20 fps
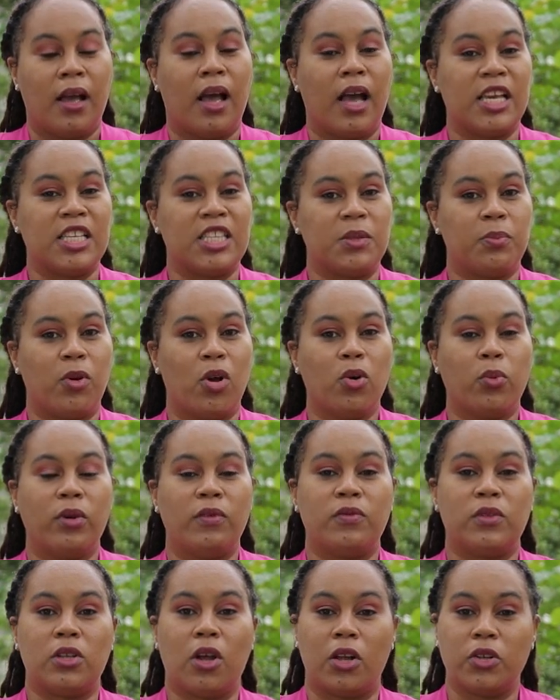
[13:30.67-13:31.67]
I spoke
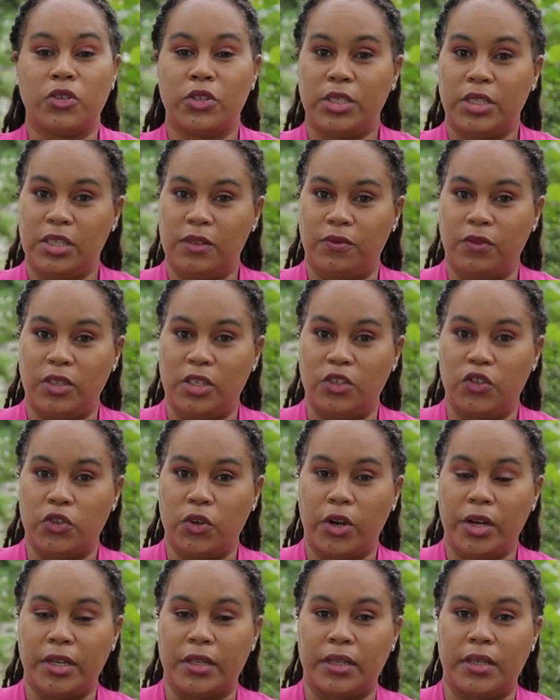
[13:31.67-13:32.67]
with Dr. Tiffany
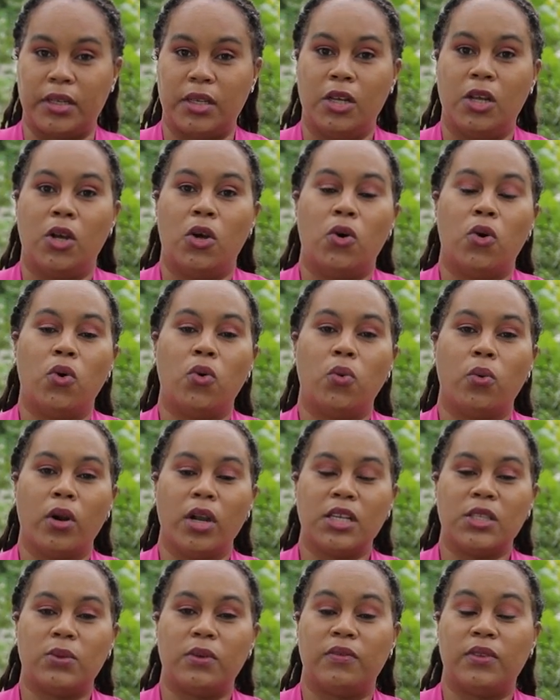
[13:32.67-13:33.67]
Jordan, who
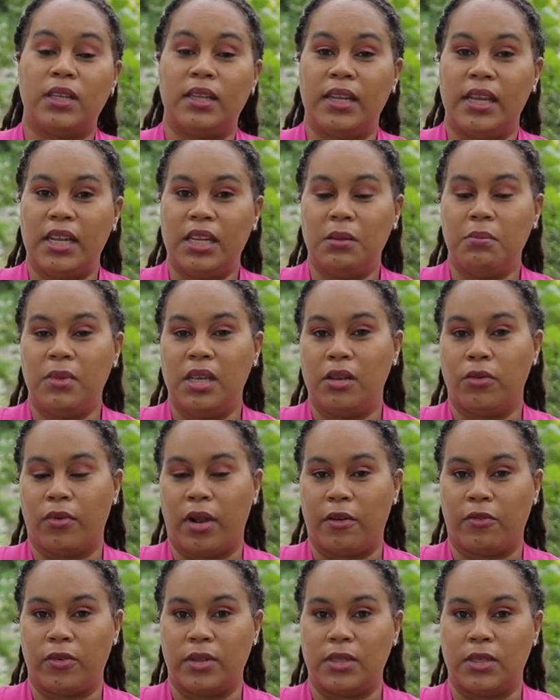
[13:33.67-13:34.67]
works with the Lady Mead
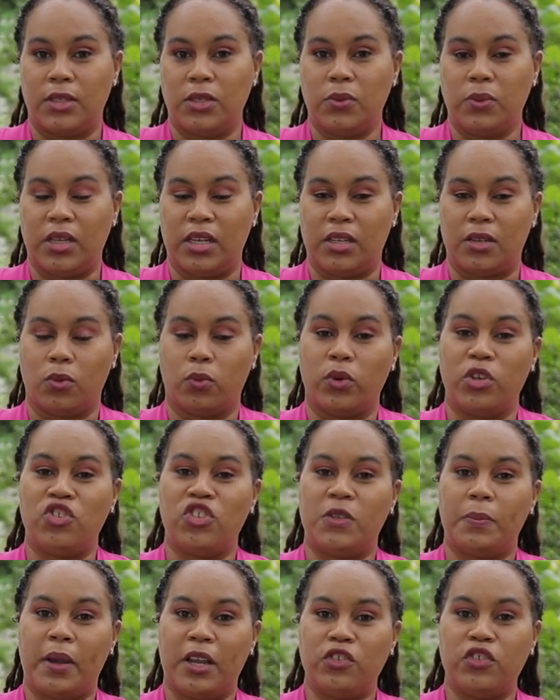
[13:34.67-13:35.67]
Reference Unit,
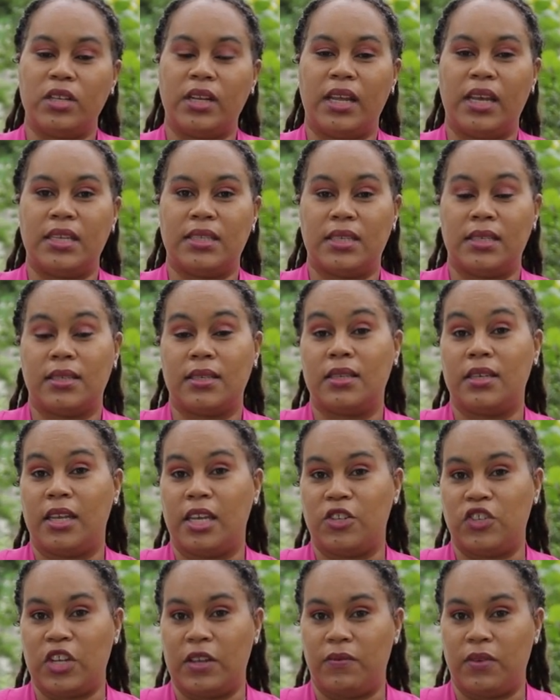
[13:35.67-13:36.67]
which specializes
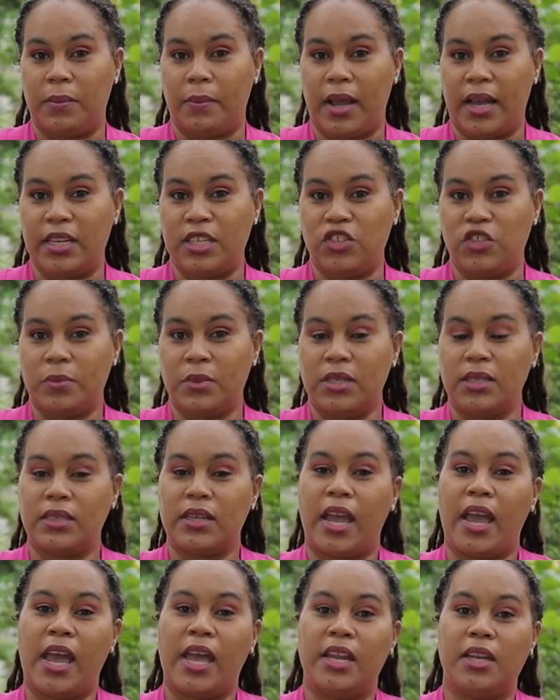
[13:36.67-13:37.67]
in HIV
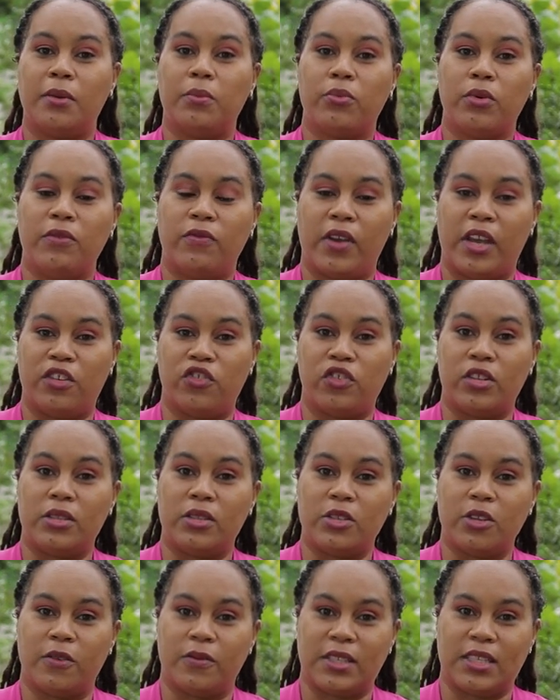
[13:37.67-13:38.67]
management and prevention
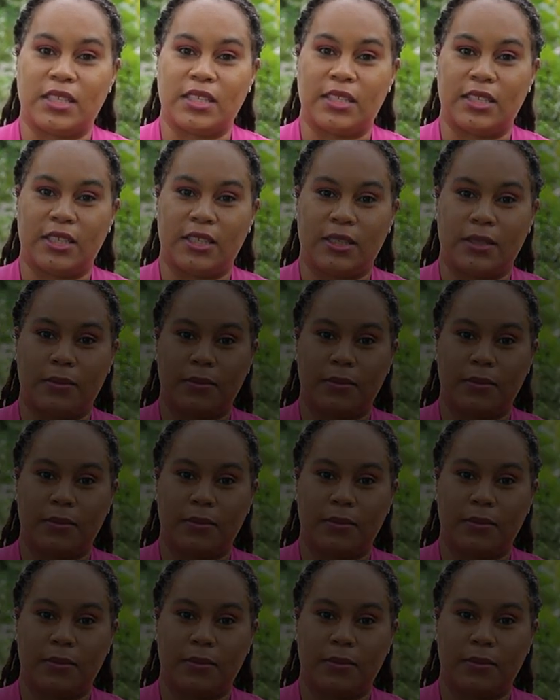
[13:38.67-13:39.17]
services.